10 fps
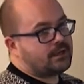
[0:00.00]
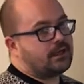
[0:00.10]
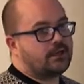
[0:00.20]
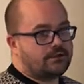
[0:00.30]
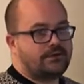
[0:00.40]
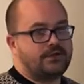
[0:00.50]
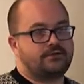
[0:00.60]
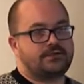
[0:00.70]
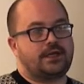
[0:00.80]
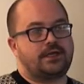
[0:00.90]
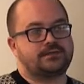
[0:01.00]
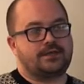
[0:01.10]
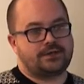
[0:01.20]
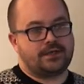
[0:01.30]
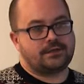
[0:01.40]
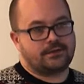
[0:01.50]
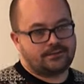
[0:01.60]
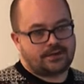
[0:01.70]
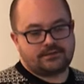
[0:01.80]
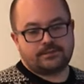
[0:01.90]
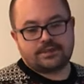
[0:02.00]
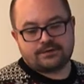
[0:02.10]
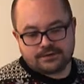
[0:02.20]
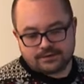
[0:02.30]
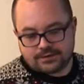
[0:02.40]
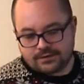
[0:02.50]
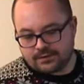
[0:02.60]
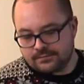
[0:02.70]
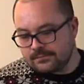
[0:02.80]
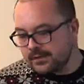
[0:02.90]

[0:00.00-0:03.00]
And a lot of things have changed. I've gained a lot of experiences.